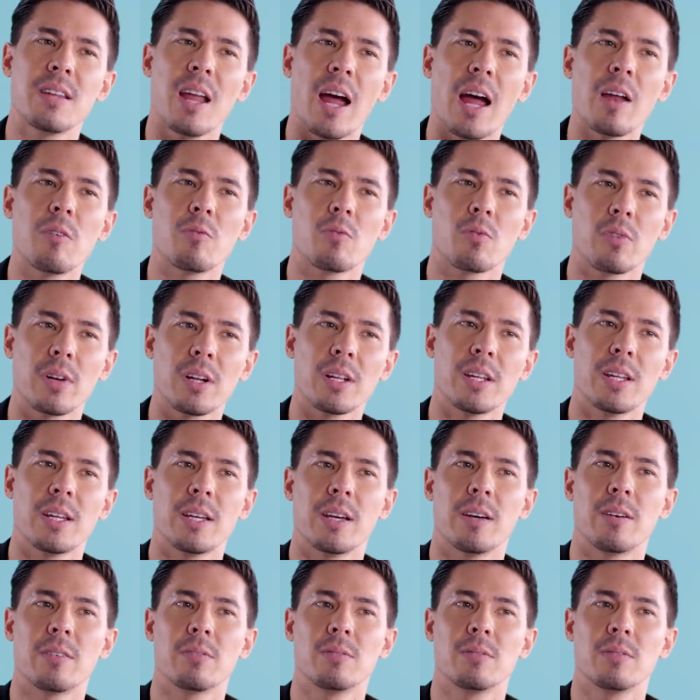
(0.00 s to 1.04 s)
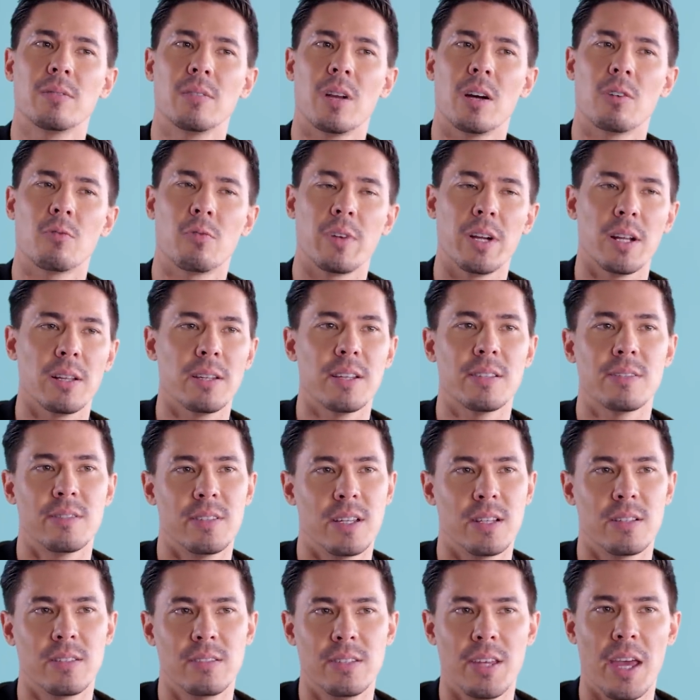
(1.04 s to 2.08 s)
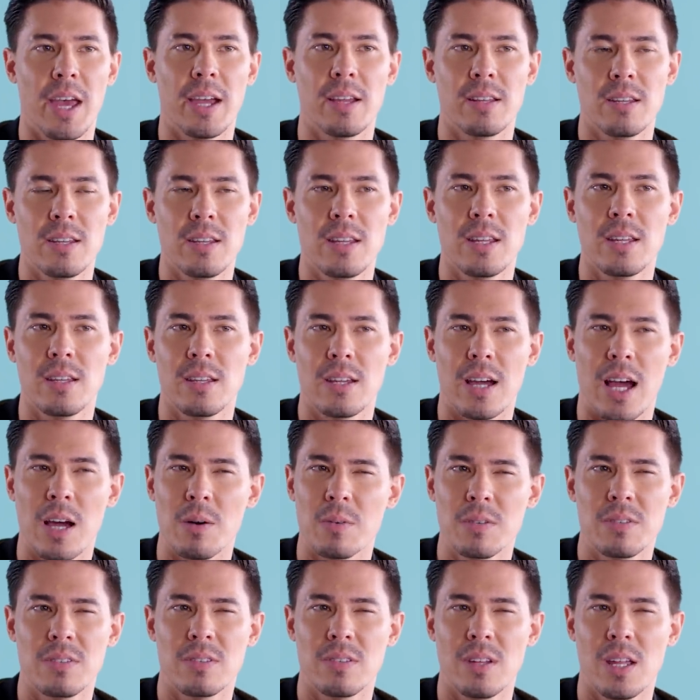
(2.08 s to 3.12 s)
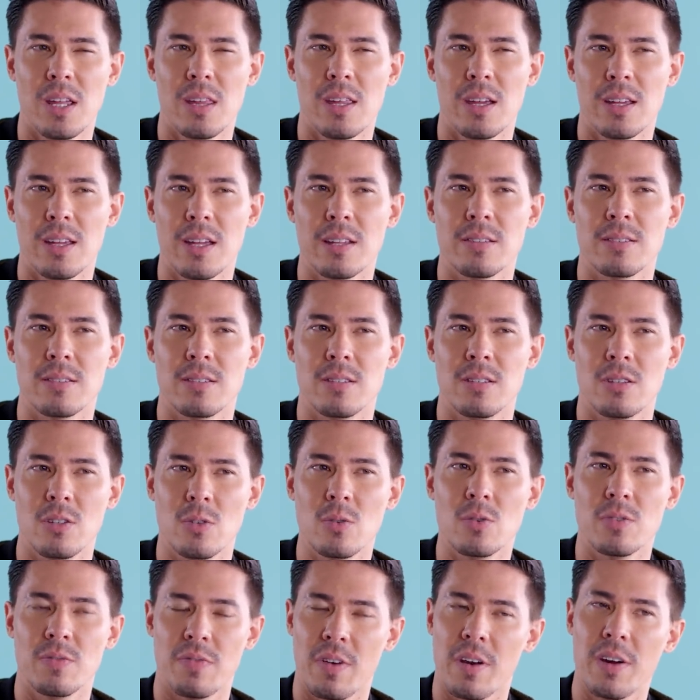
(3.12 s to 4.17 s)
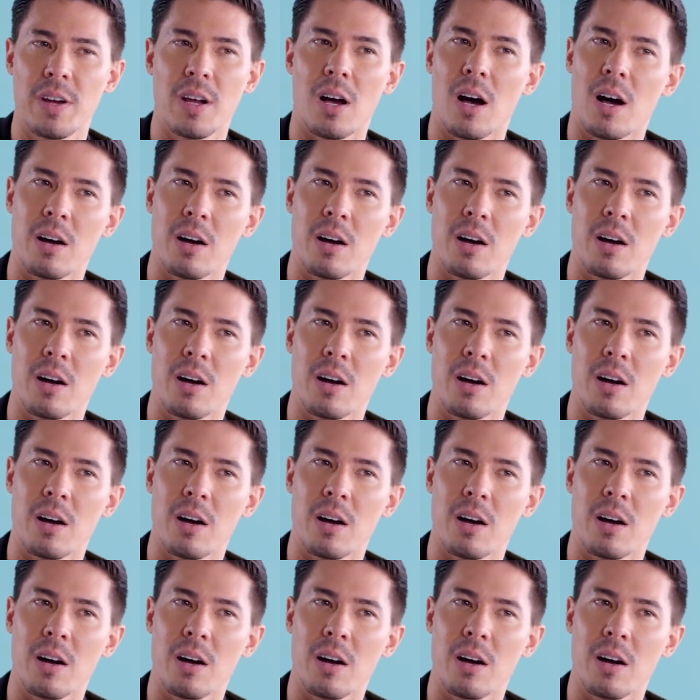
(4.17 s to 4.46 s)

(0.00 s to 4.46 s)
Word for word: not really a realistic technique, I would say, that gets used very